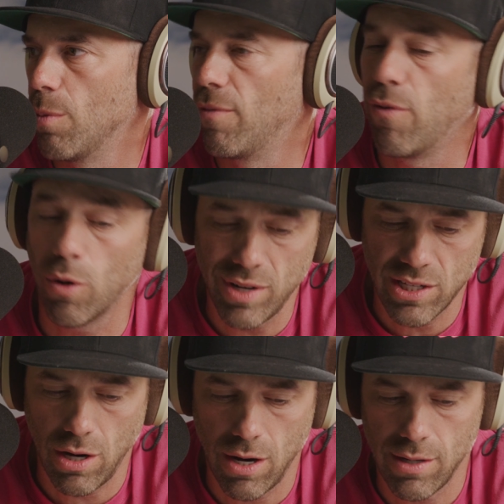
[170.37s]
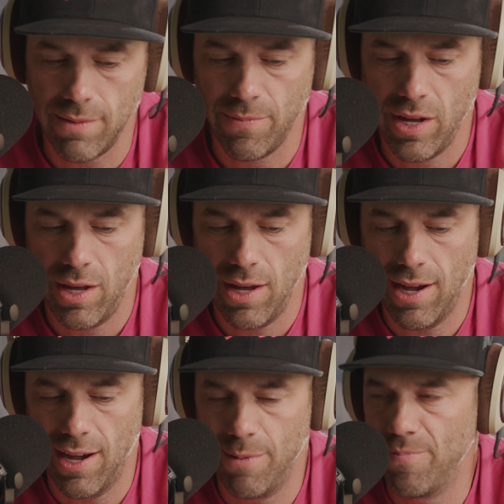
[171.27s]
But before we start,
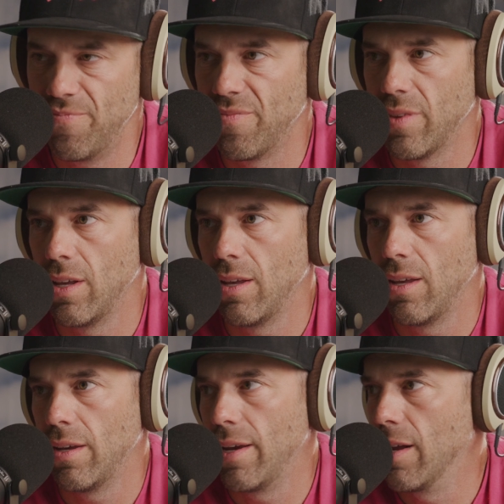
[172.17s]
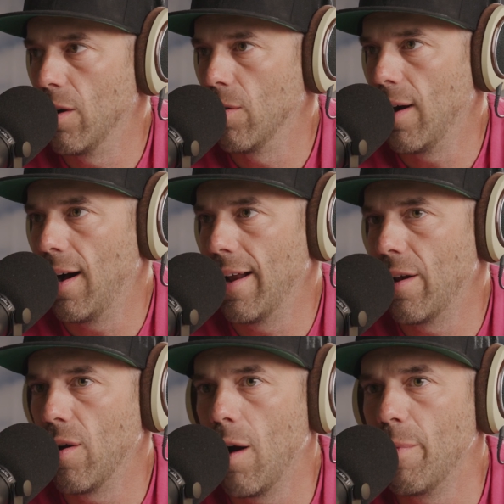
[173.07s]
um, you know, I
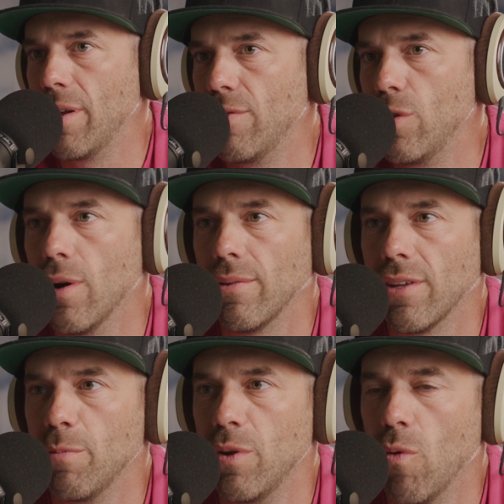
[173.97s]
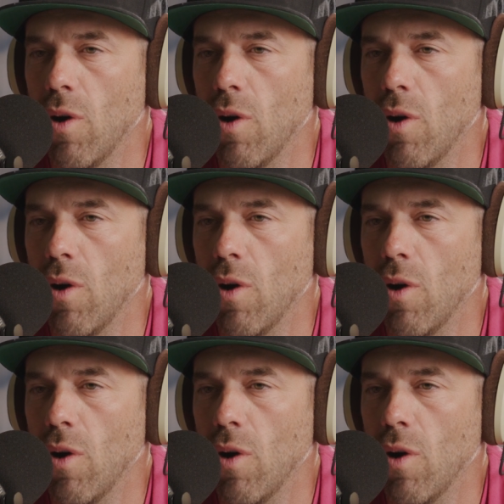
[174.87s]
don't know how many of you out there have been